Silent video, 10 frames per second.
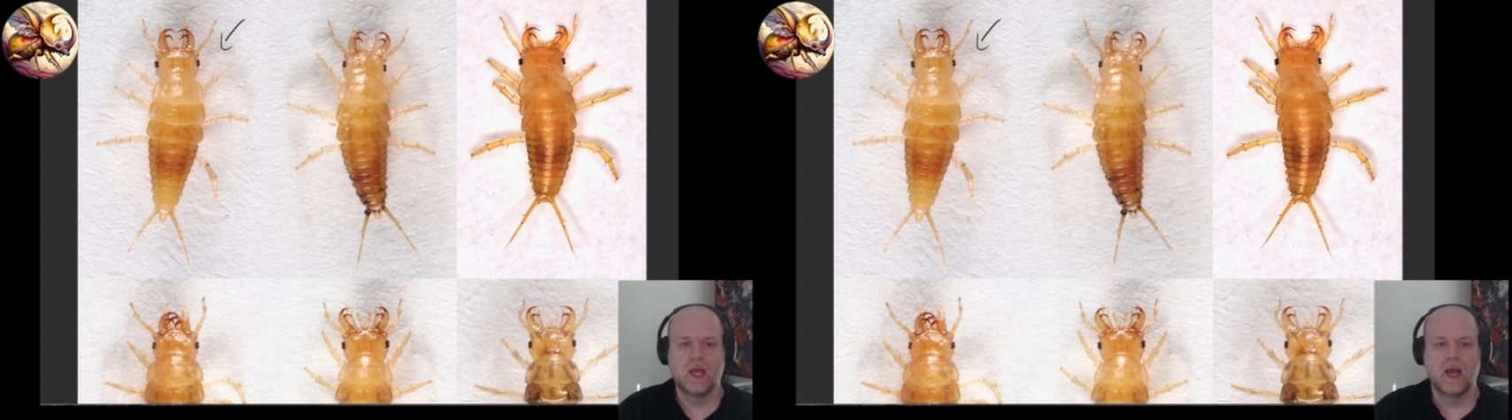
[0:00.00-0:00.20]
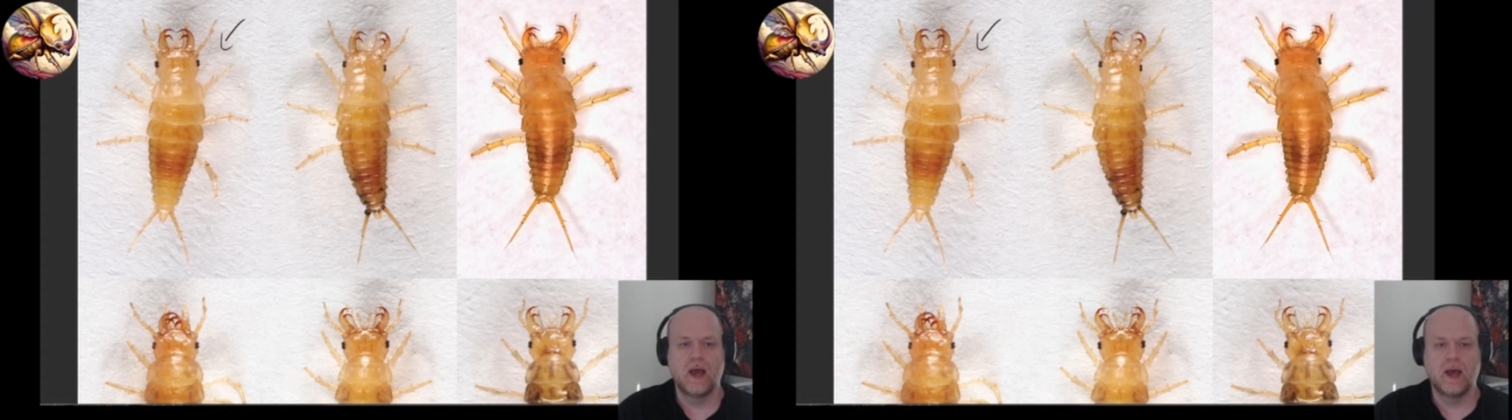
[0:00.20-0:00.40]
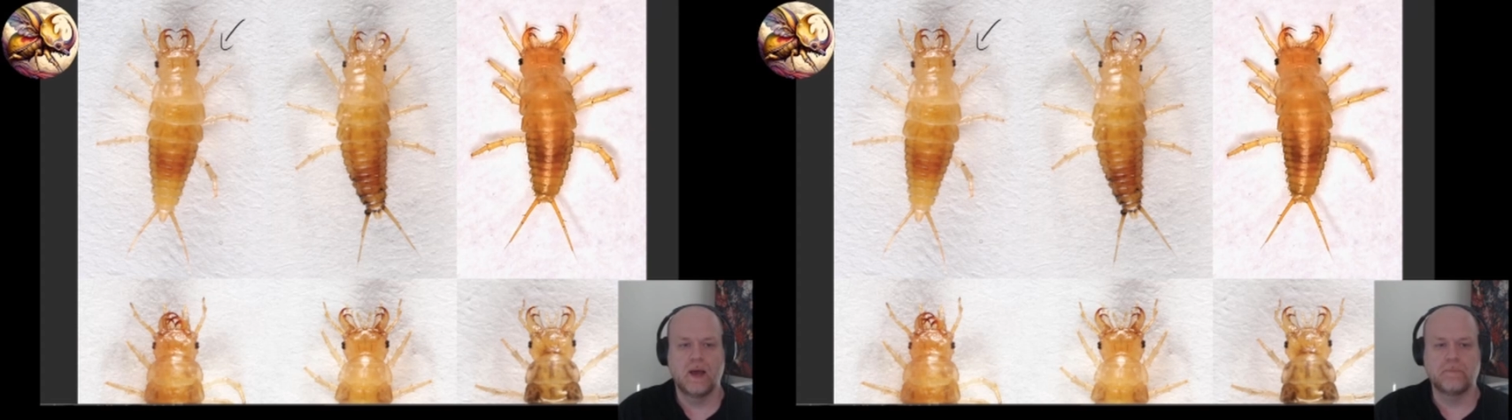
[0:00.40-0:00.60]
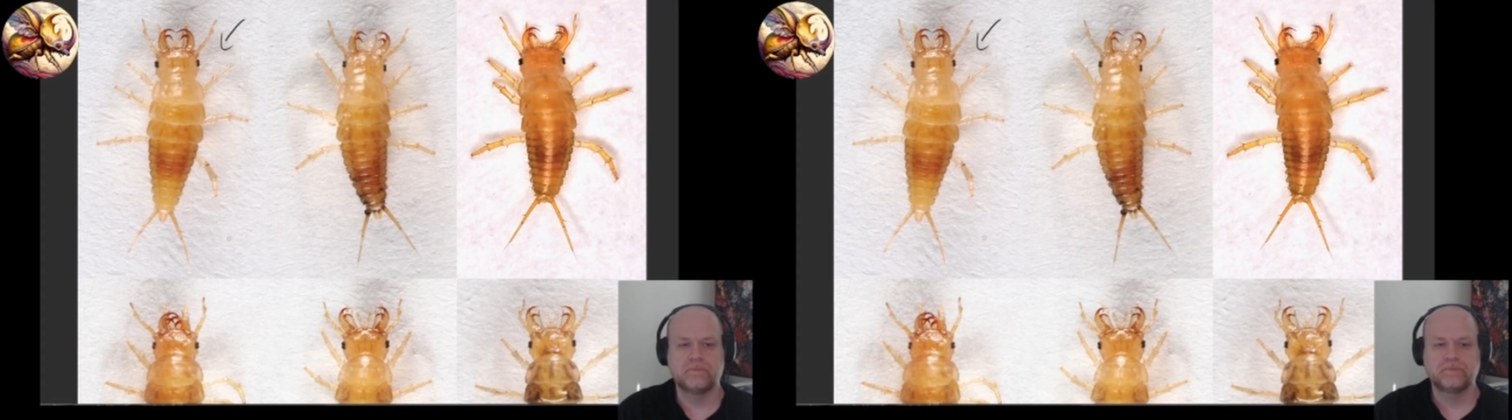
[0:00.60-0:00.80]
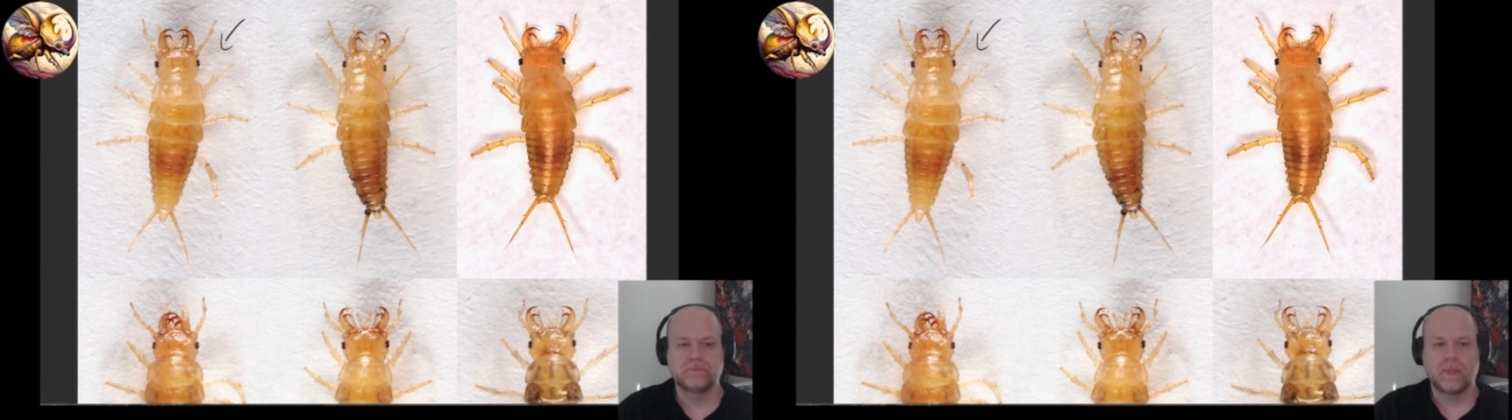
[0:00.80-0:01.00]

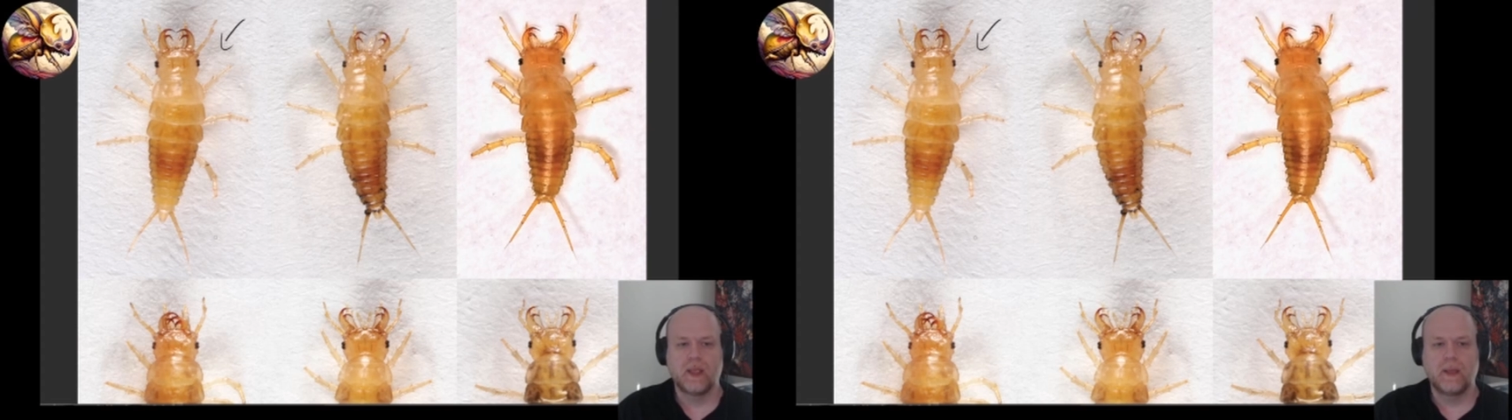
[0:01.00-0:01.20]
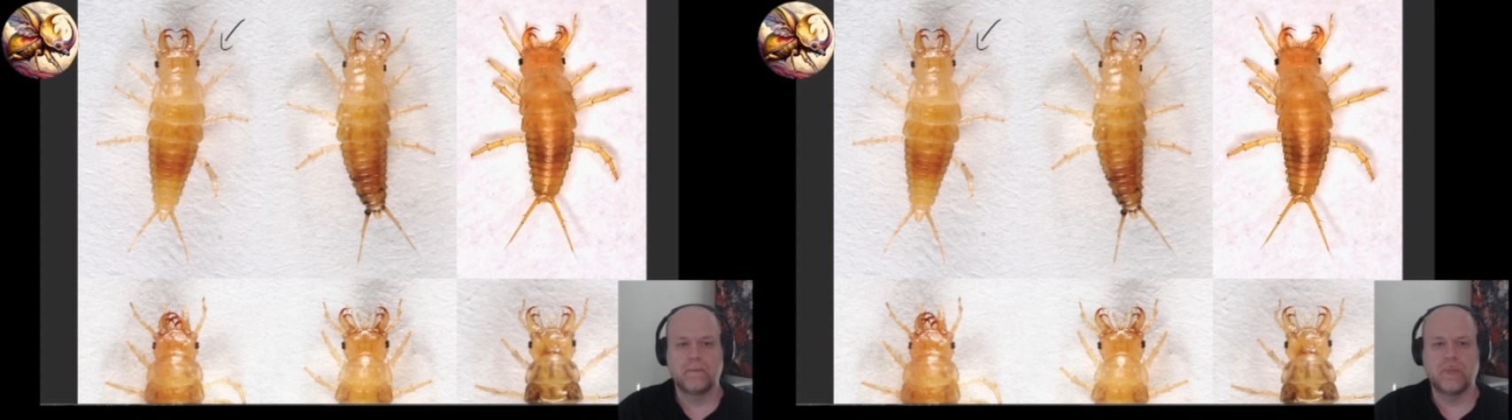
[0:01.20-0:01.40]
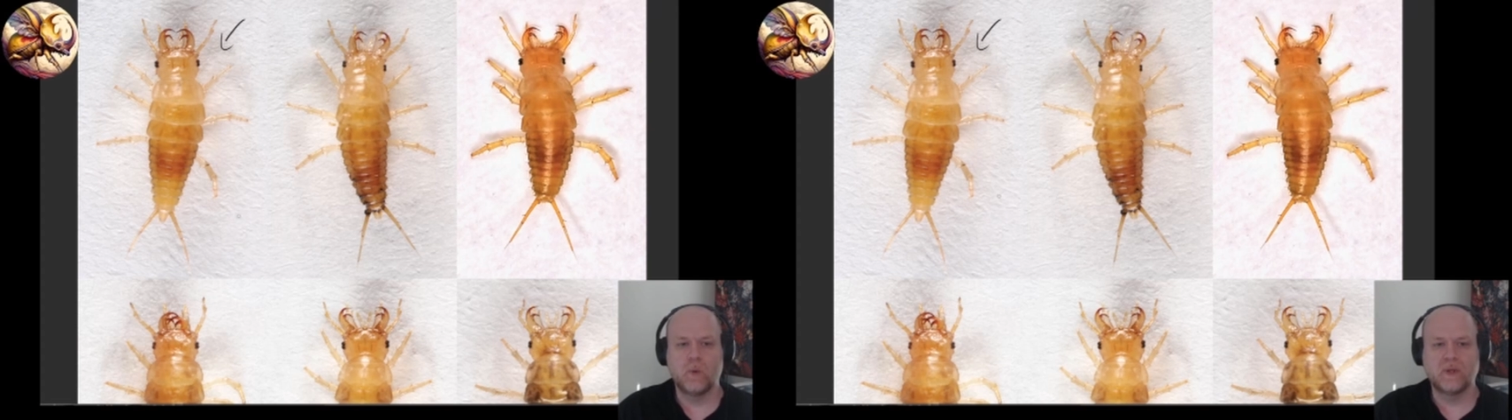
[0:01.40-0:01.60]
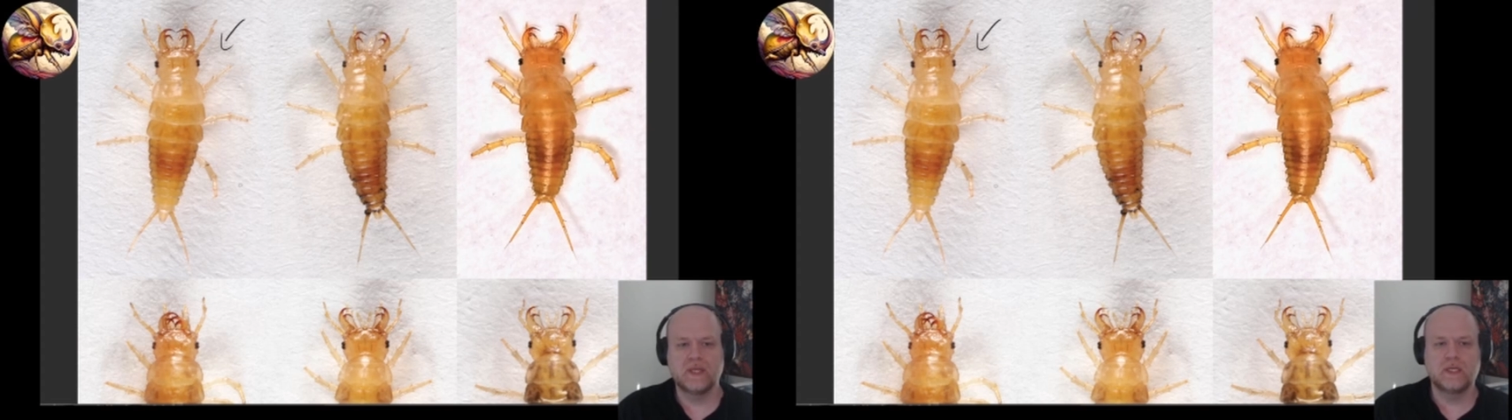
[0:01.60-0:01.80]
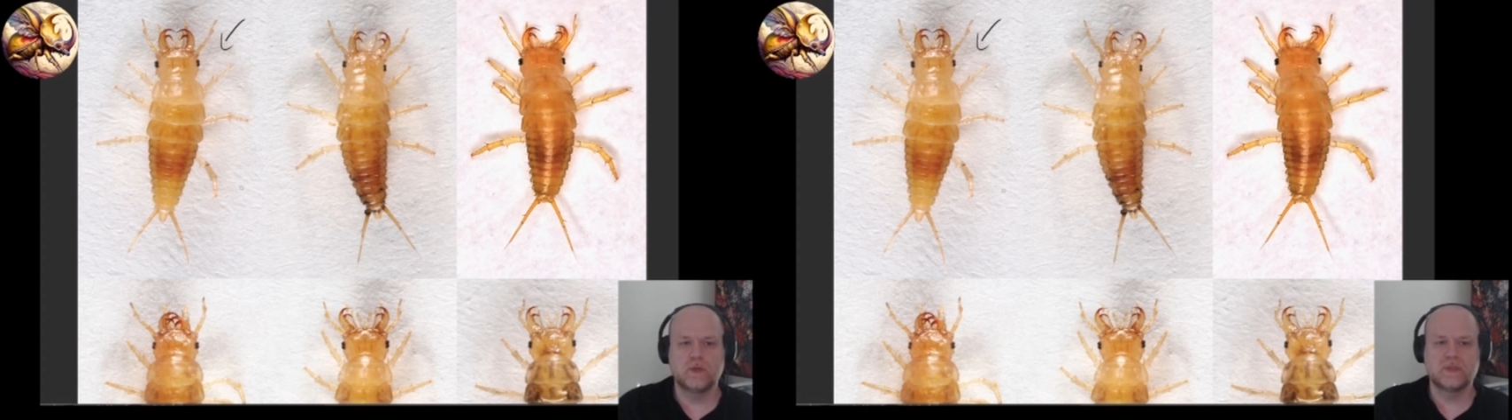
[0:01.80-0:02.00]
But what
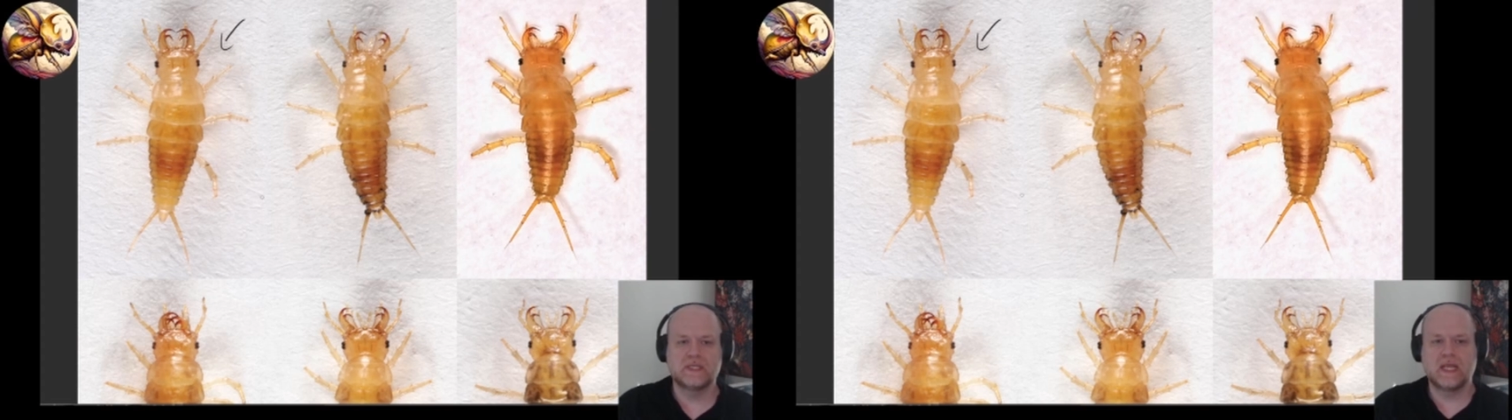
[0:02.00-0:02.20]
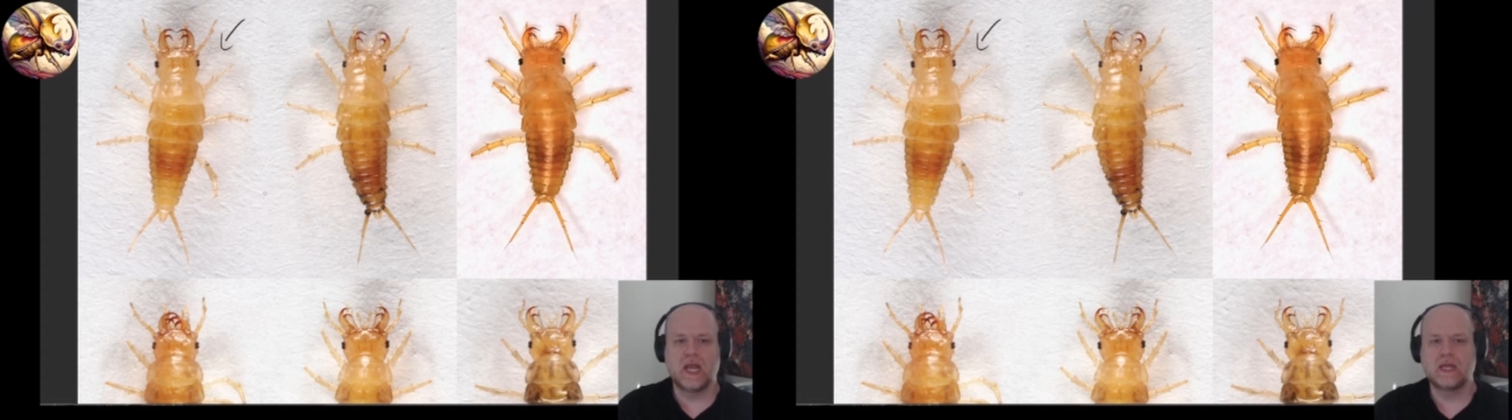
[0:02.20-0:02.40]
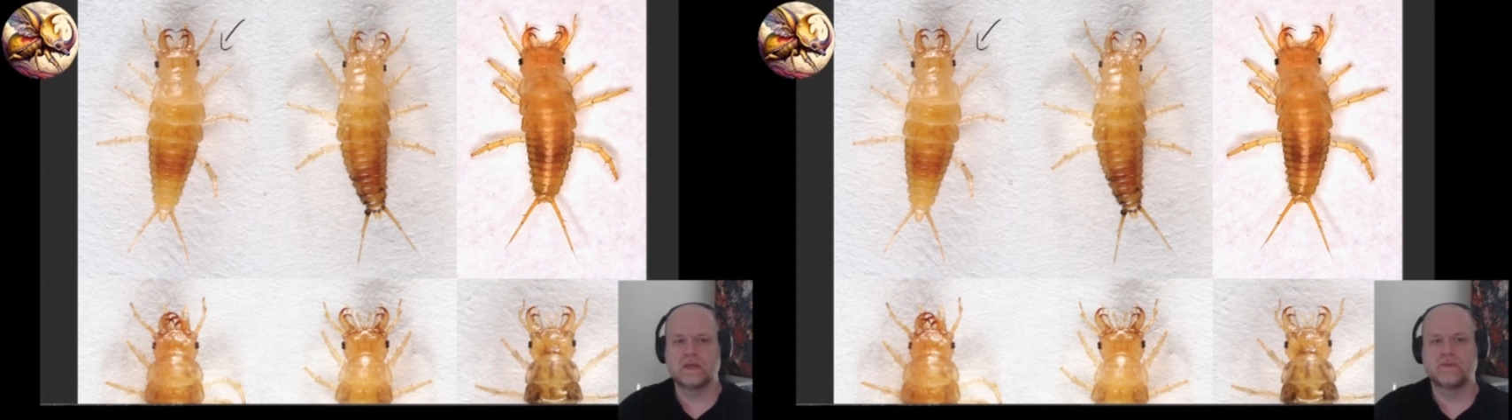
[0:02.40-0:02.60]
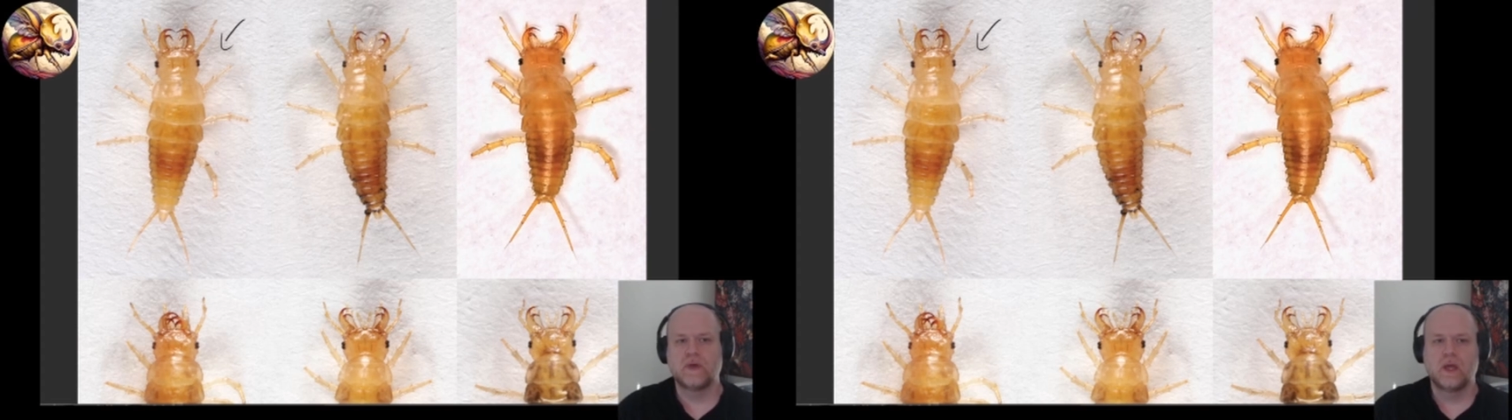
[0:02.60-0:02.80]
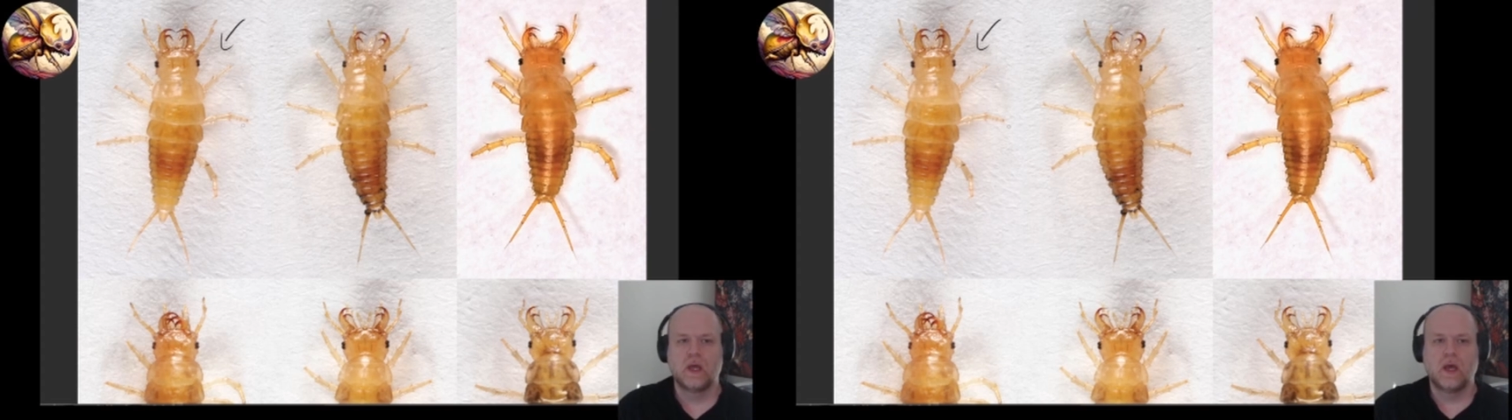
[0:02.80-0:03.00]
they do is they kind of